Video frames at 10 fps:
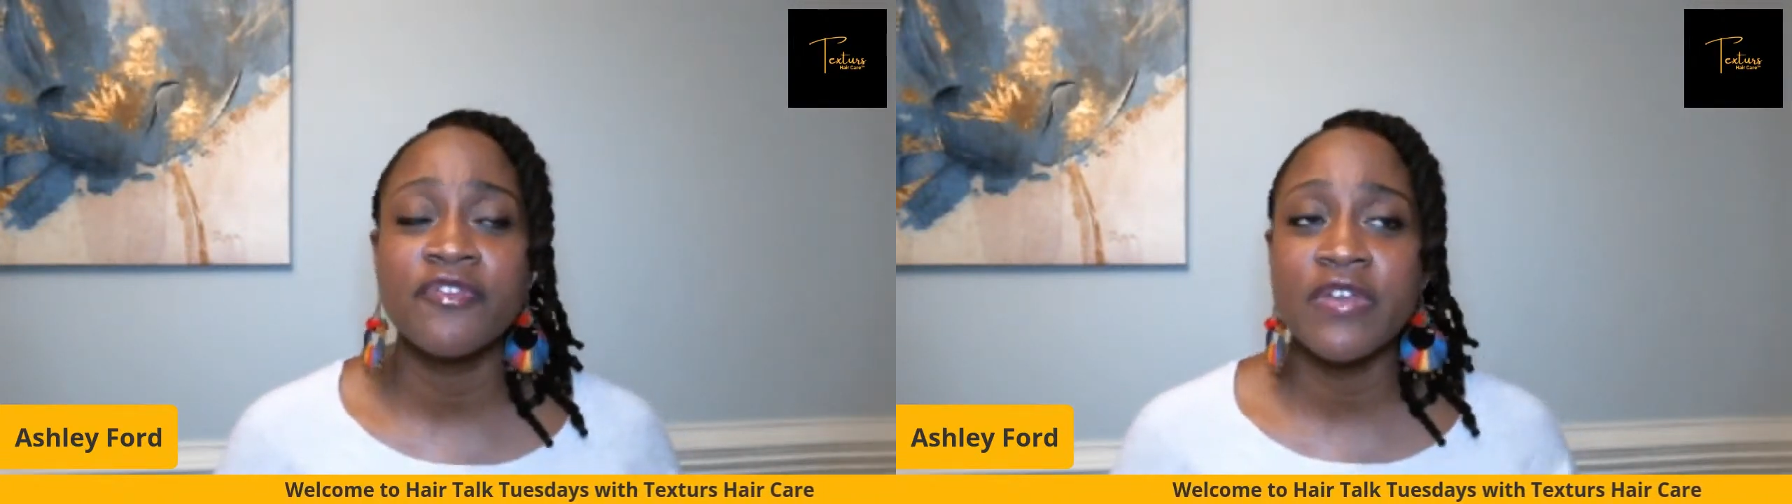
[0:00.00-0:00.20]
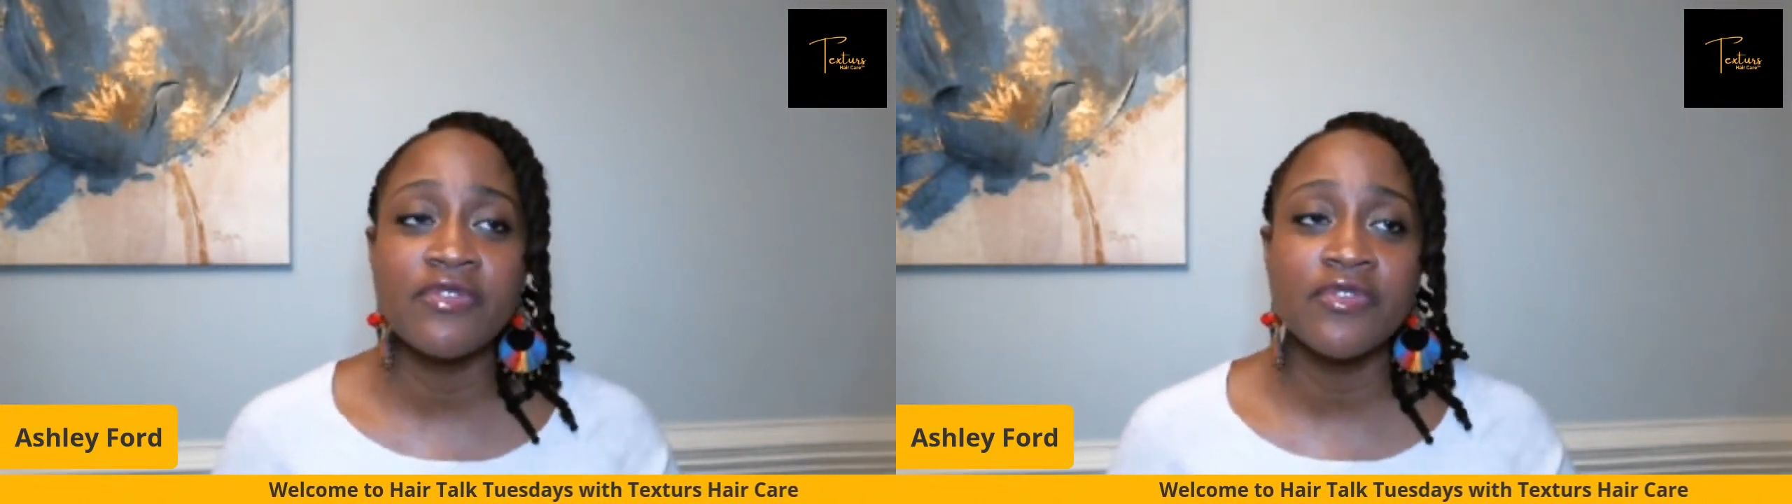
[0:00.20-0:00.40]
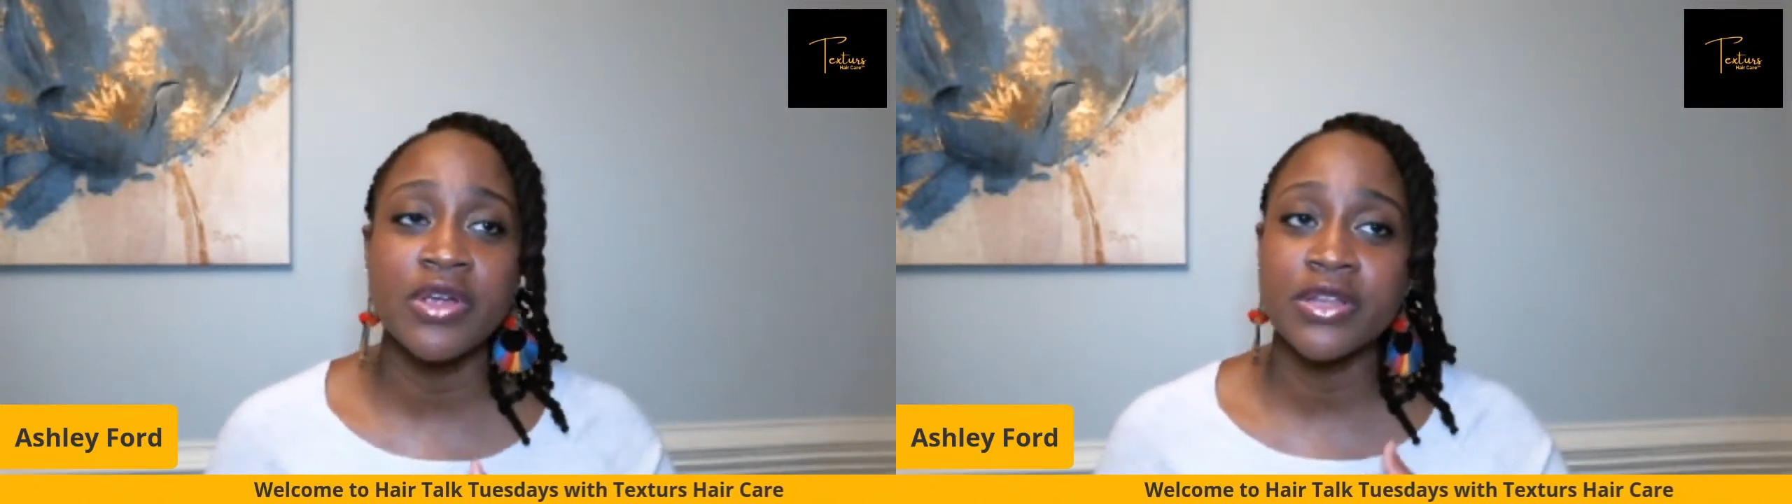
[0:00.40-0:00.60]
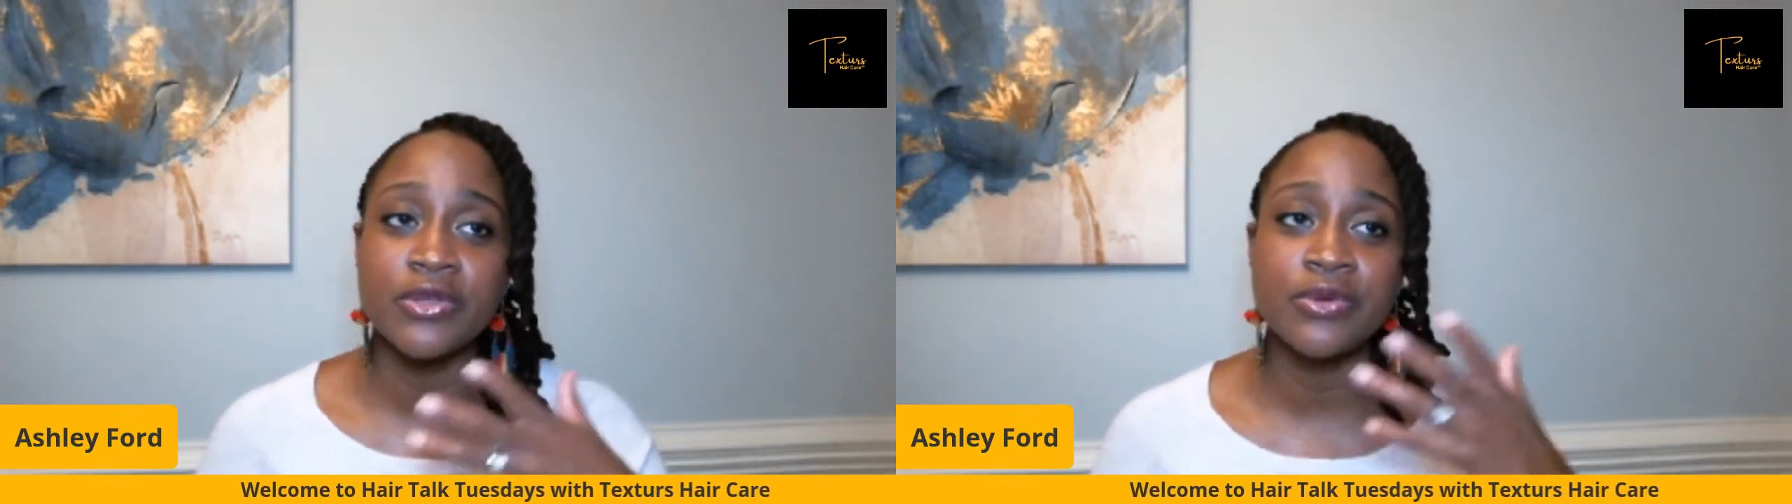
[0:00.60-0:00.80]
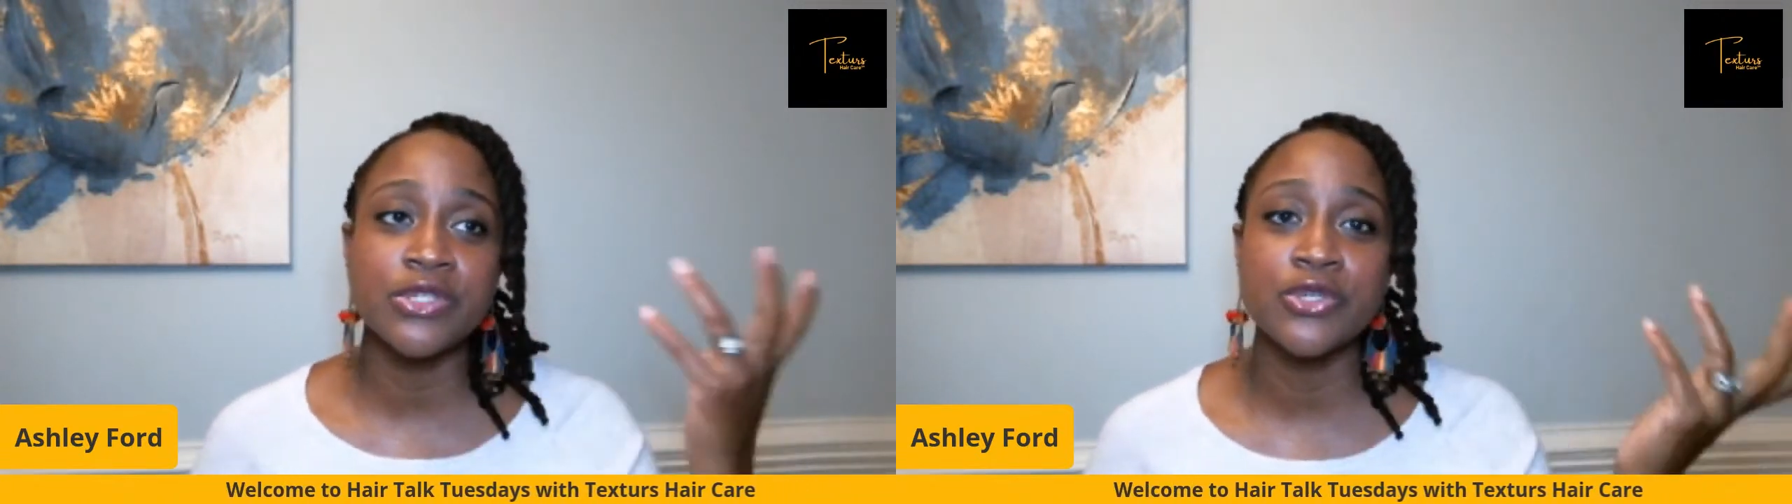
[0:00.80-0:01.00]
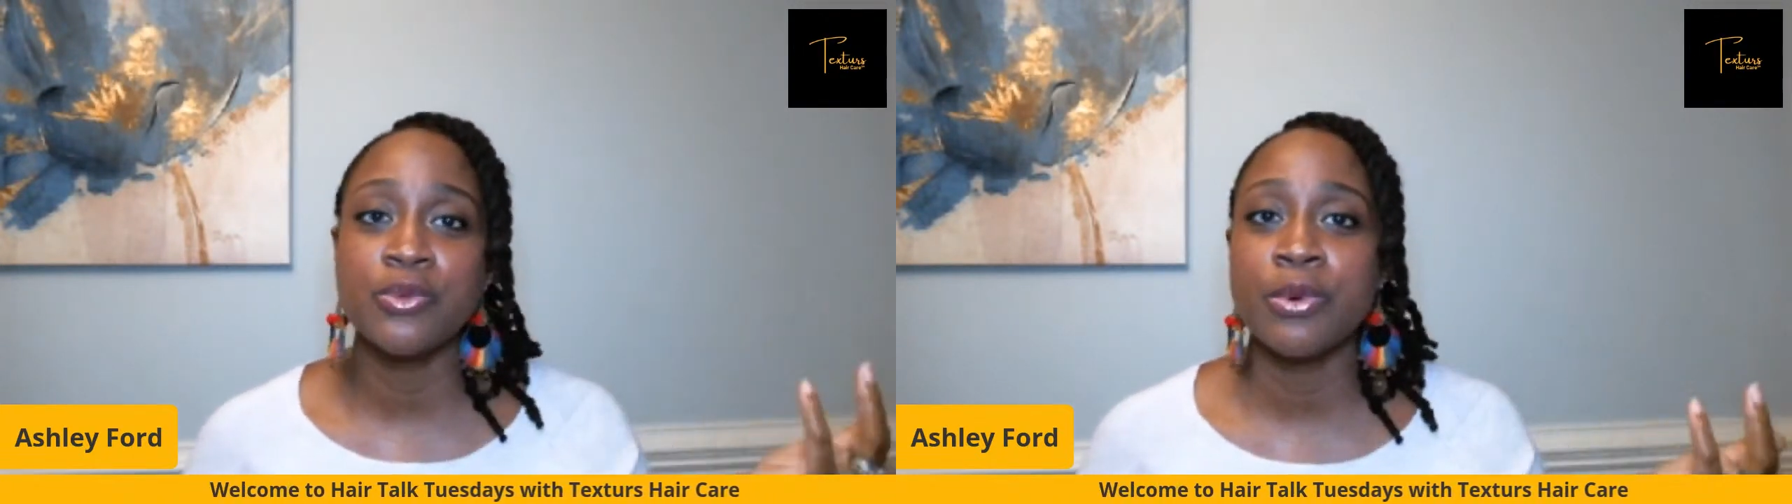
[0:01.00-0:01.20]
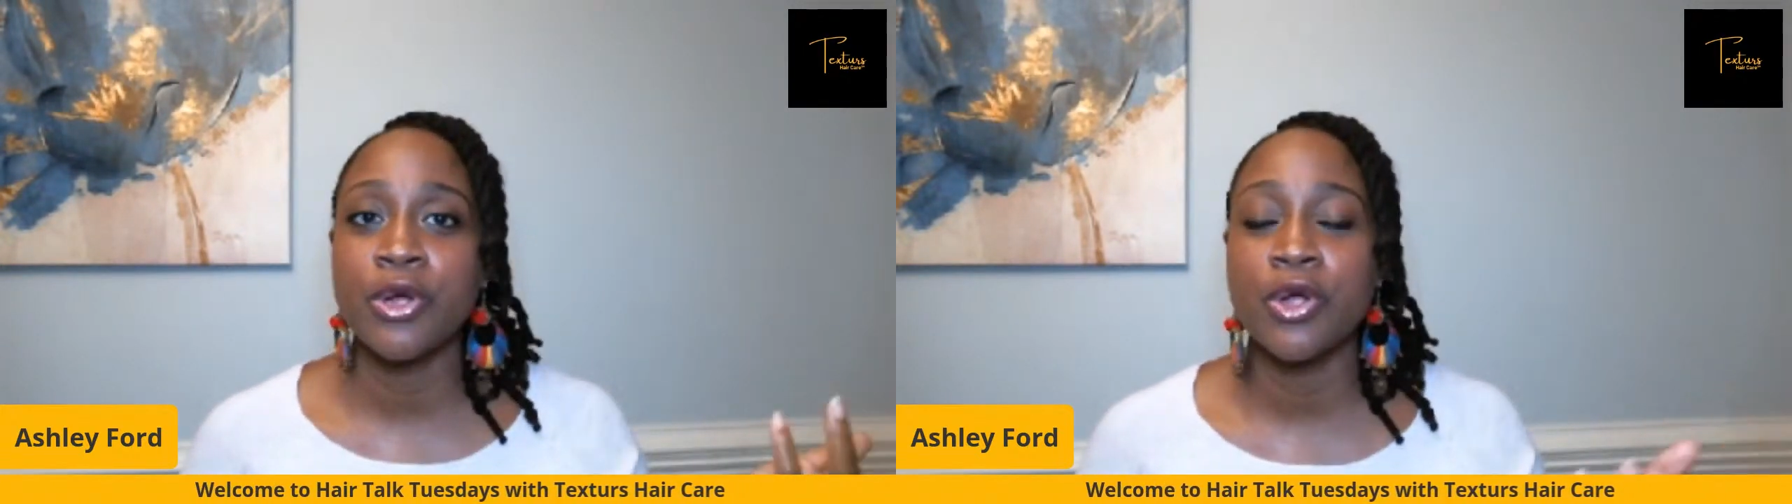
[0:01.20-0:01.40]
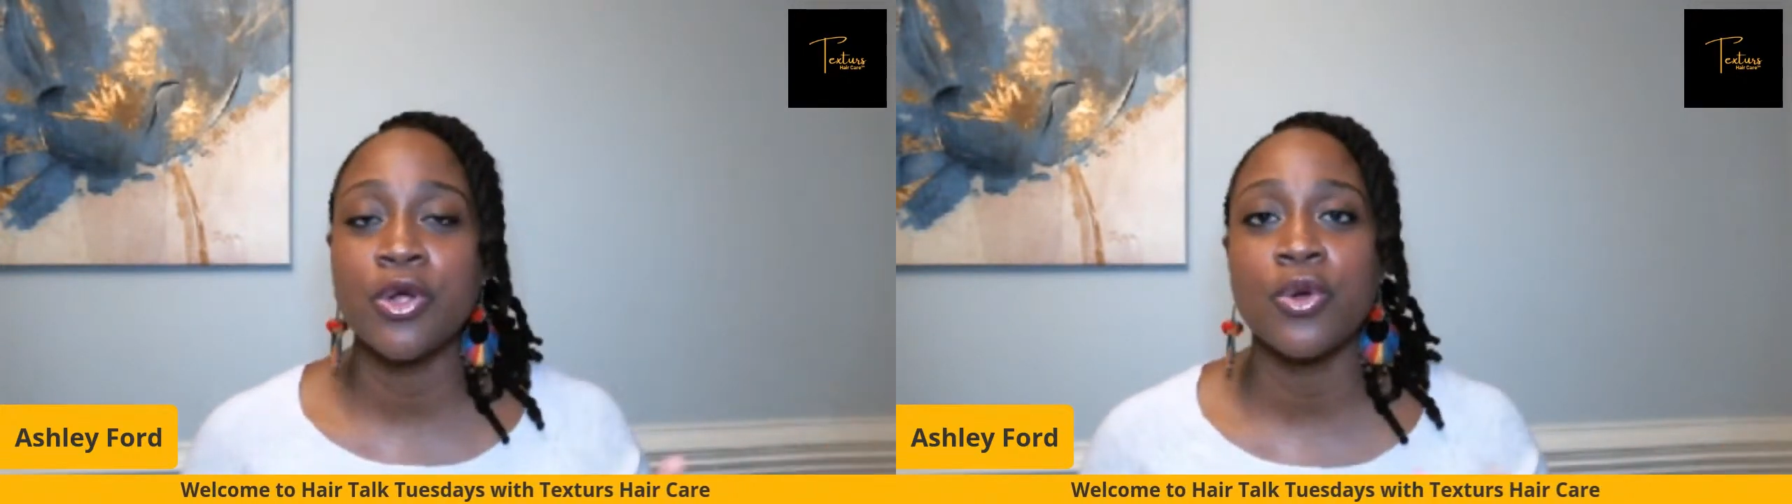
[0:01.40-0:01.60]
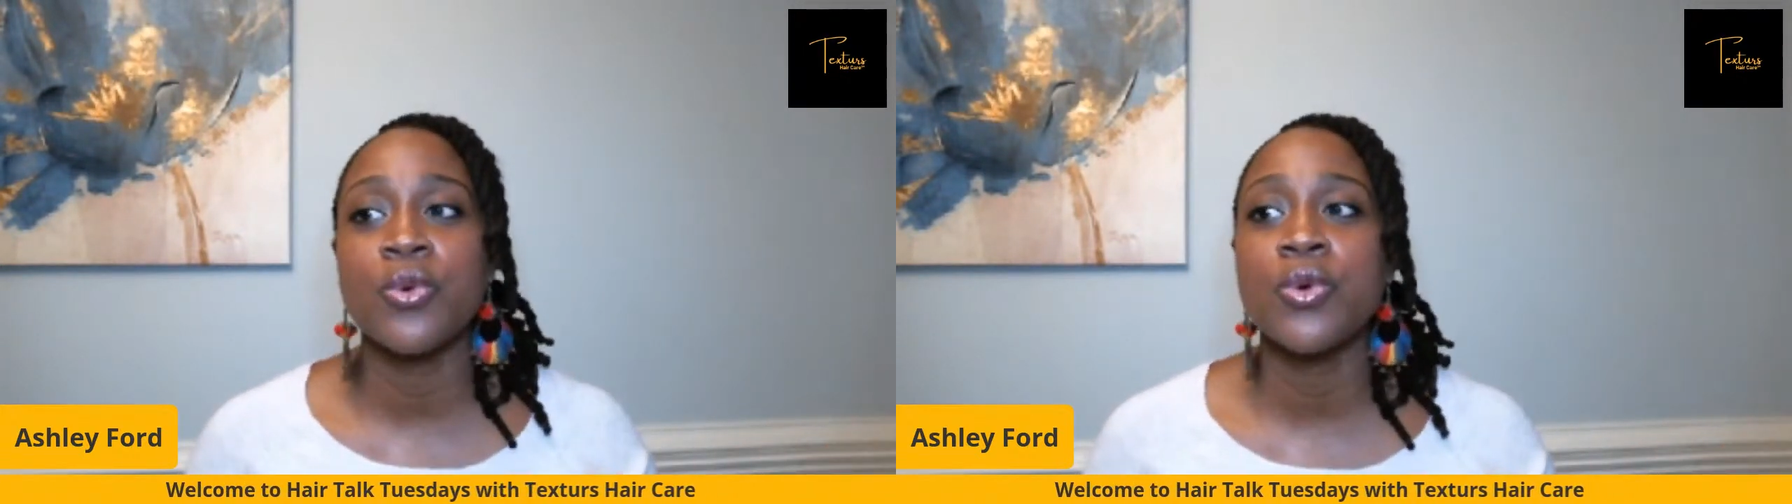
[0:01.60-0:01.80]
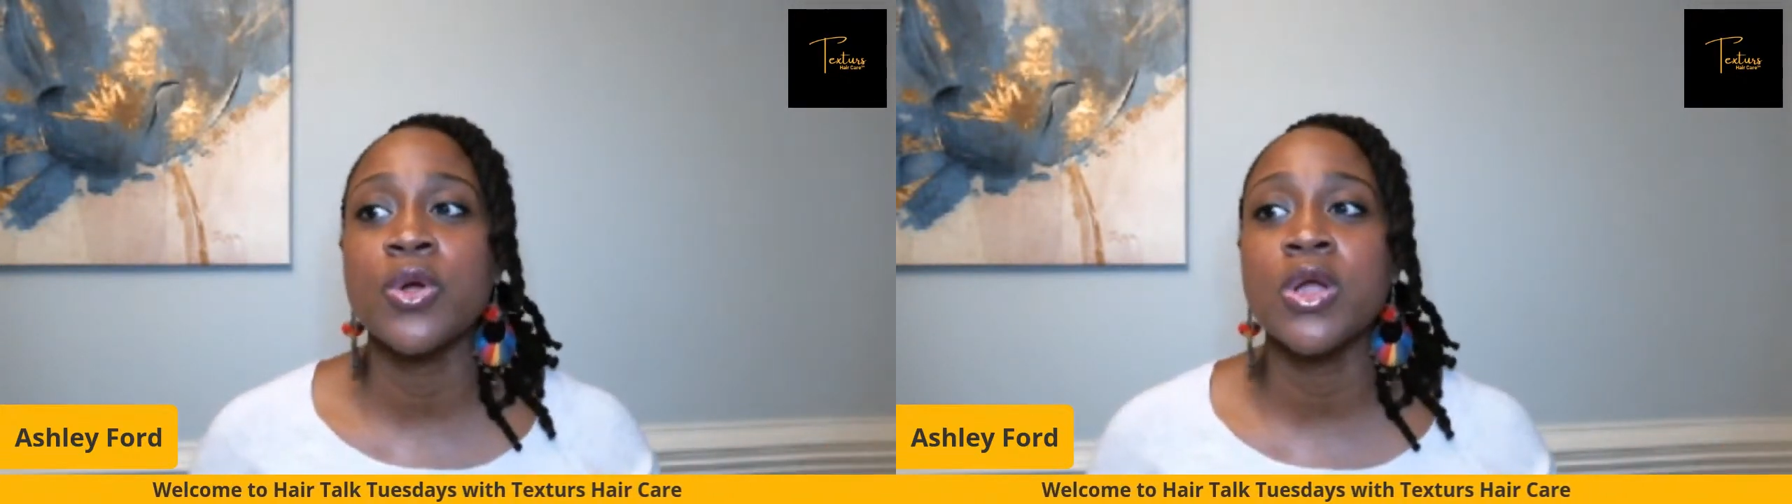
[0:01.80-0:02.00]
favorite YouTuber
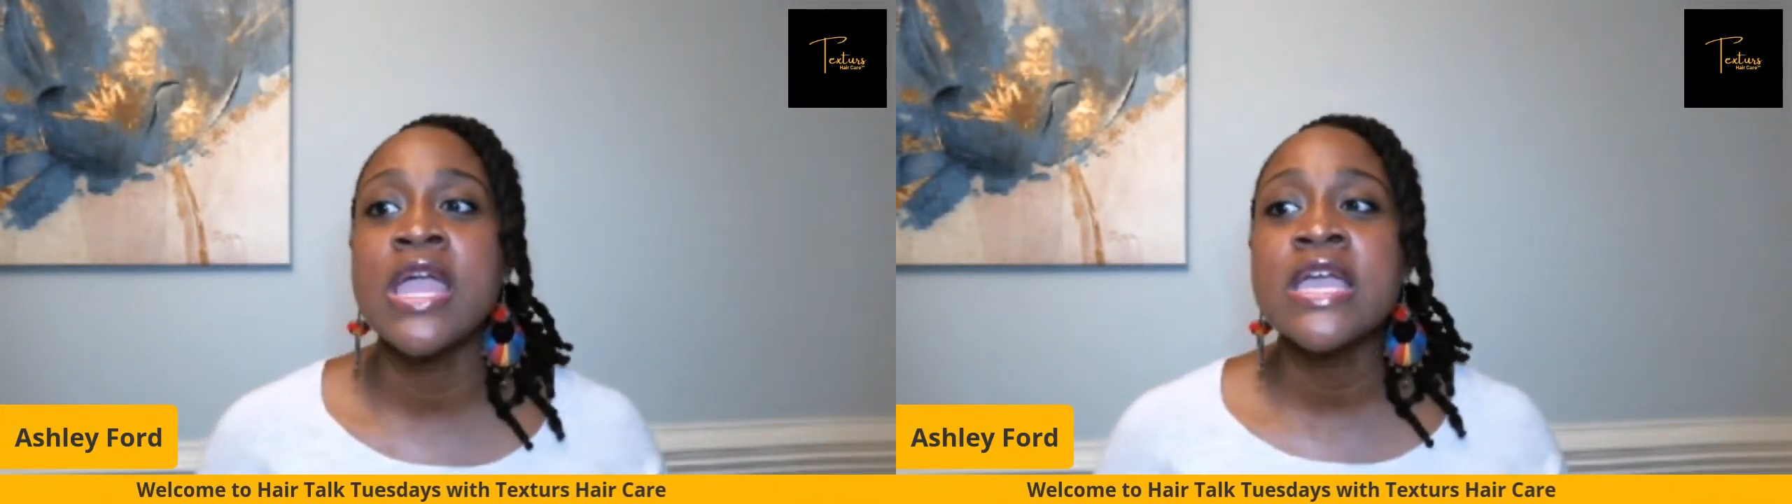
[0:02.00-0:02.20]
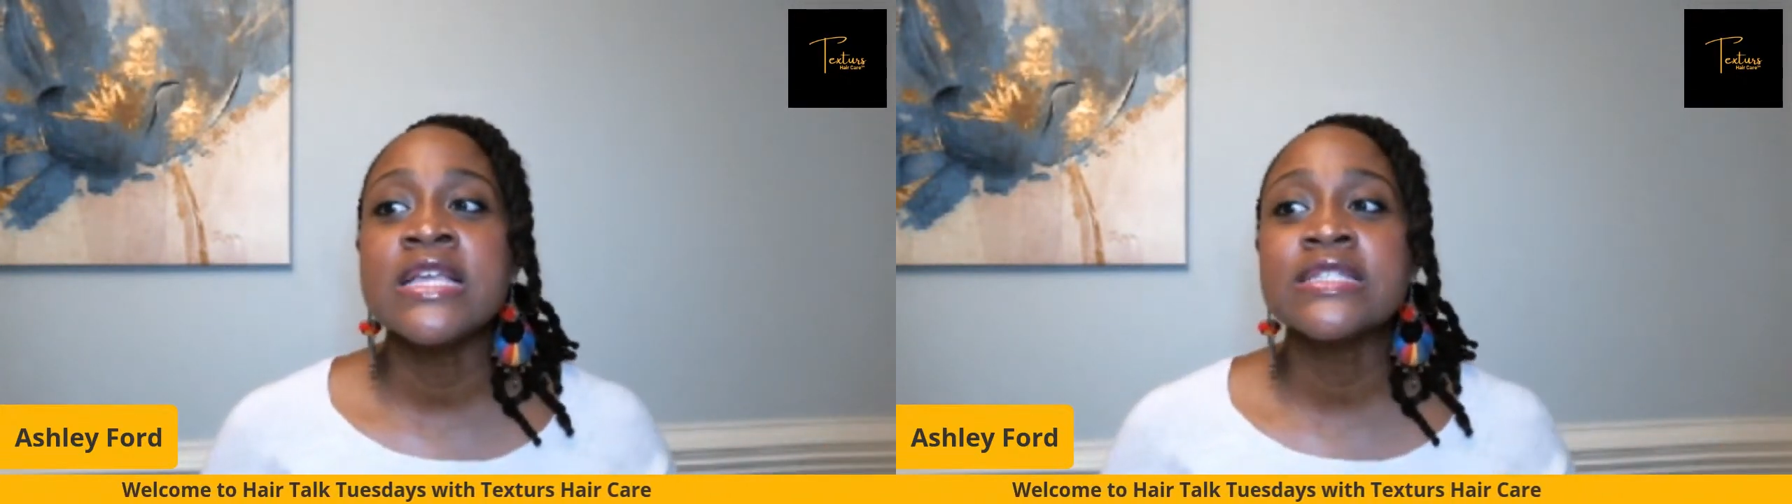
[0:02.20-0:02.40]
or